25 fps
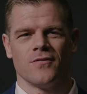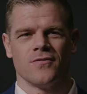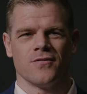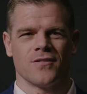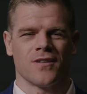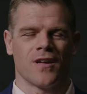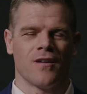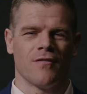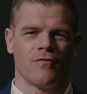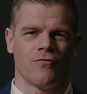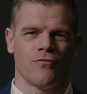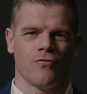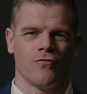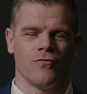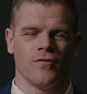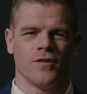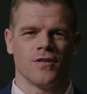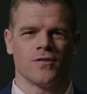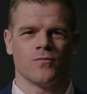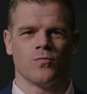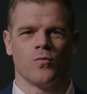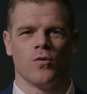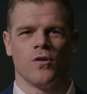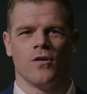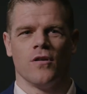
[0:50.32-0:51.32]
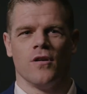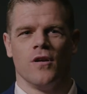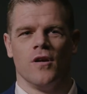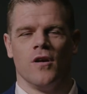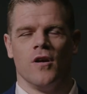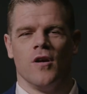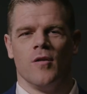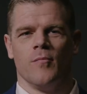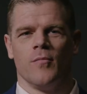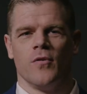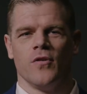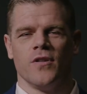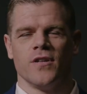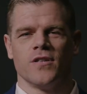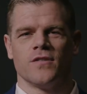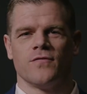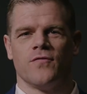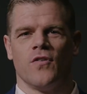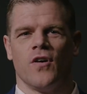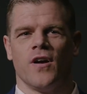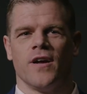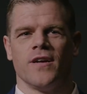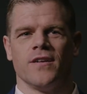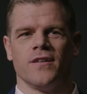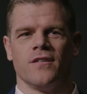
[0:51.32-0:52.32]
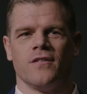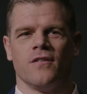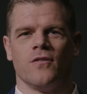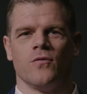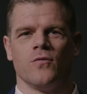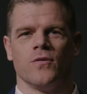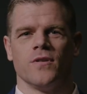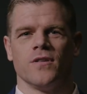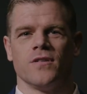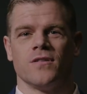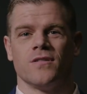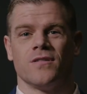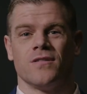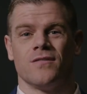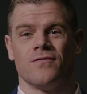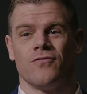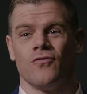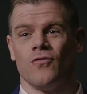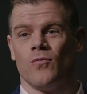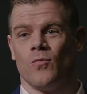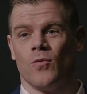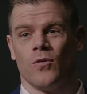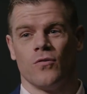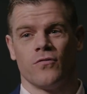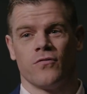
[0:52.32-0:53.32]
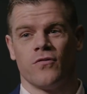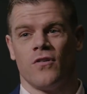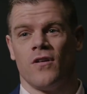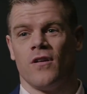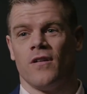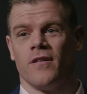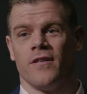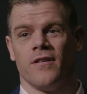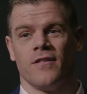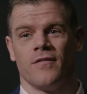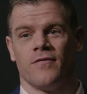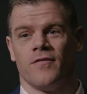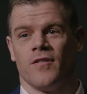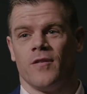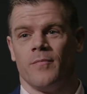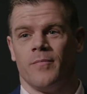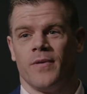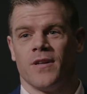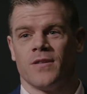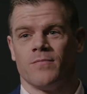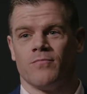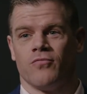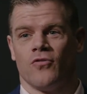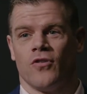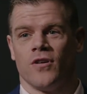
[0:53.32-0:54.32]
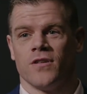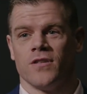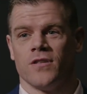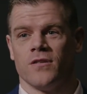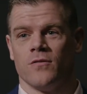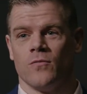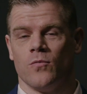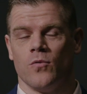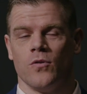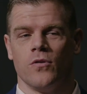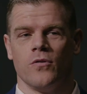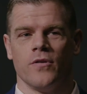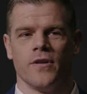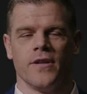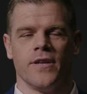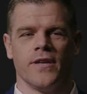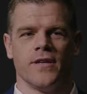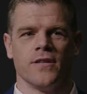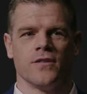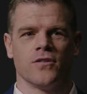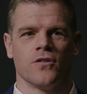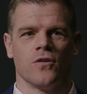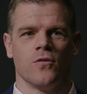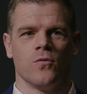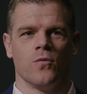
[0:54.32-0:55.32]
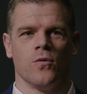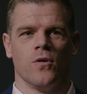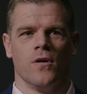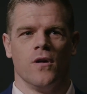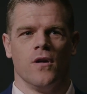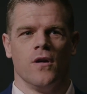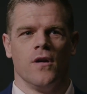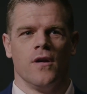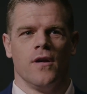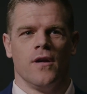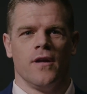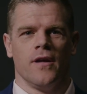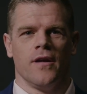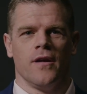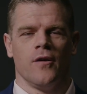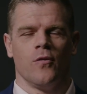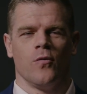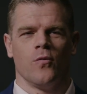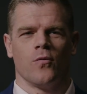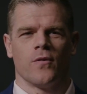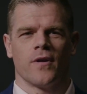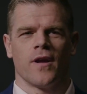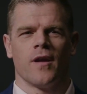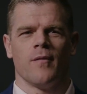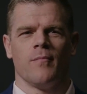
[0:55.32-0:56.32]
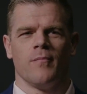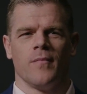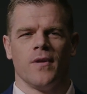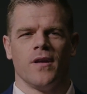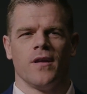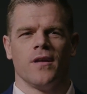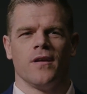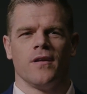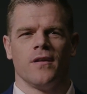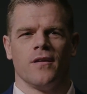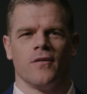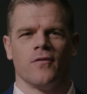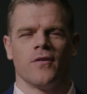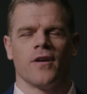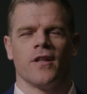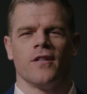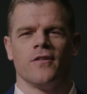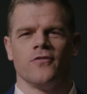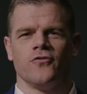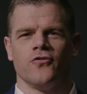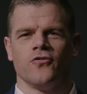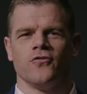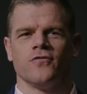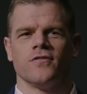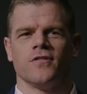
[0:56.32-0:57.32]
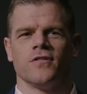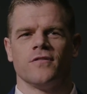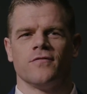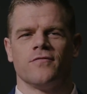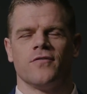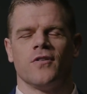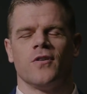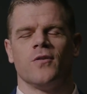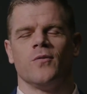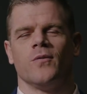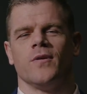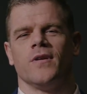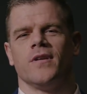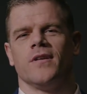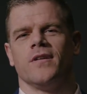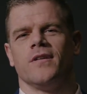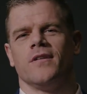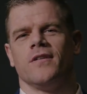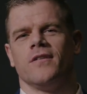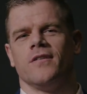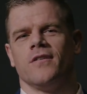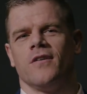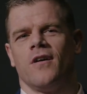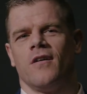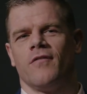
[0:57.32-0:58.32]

oh, just get through this one. But this fight, you know, it's for a world title. It's for the best prize in the world, isn't it? So it'll get me, it'll get the juices flowing.